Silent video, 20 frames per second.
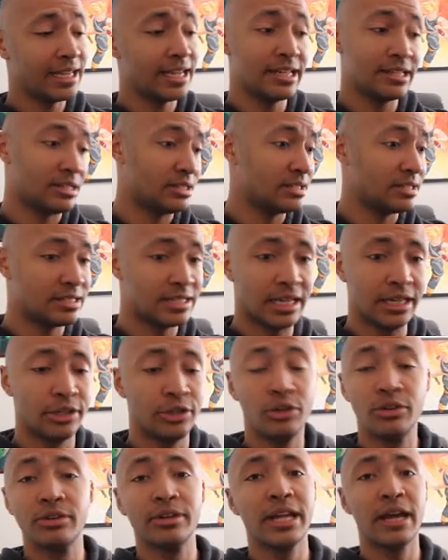It's insane.
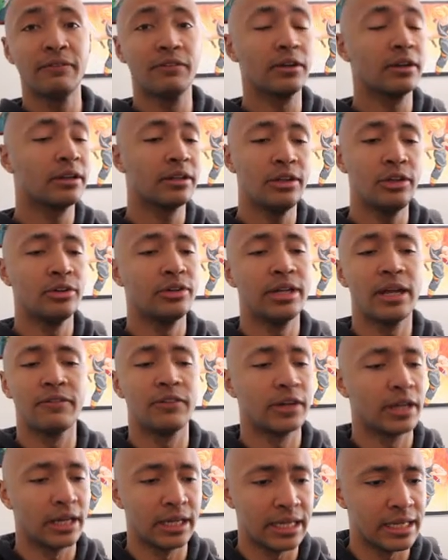You're never, you're never
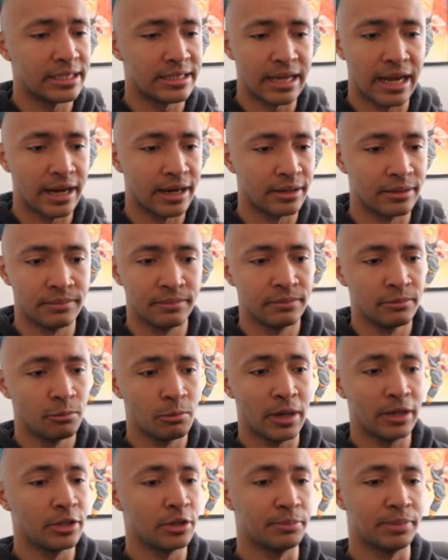gonna get tired
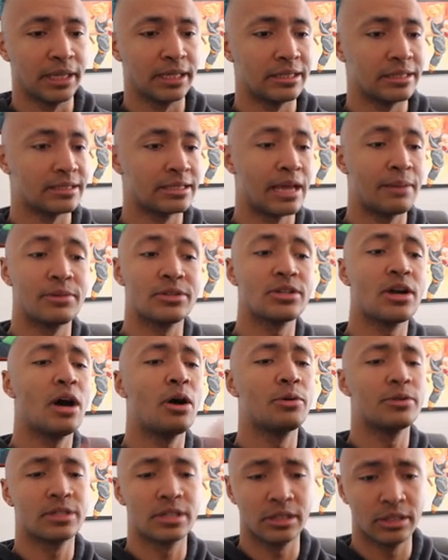while you're playing this game. It's
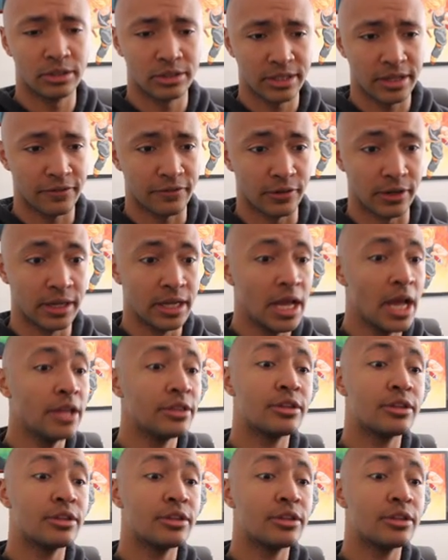always gonna look different.